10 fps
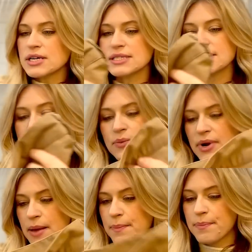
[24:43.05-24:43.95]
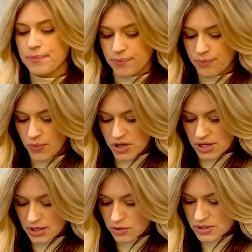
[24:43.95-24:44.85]
to see where the
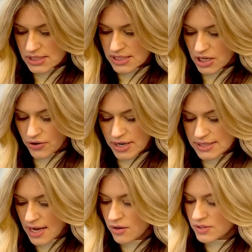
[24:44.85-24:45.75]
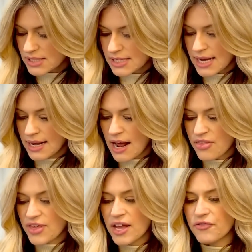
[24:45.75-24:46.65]
little sticker is. I don't see it. I
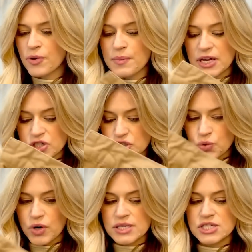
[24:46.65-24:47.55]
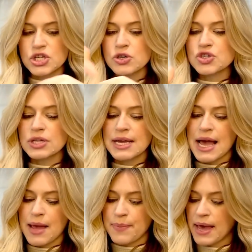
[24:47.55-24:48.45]
think for men's shorts, usually
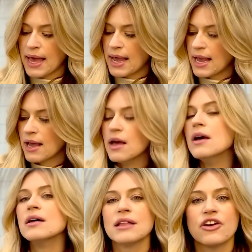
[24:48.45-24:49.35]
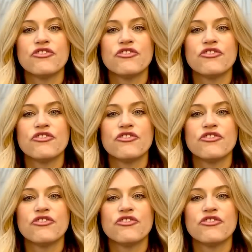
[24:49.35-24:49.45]
I pay like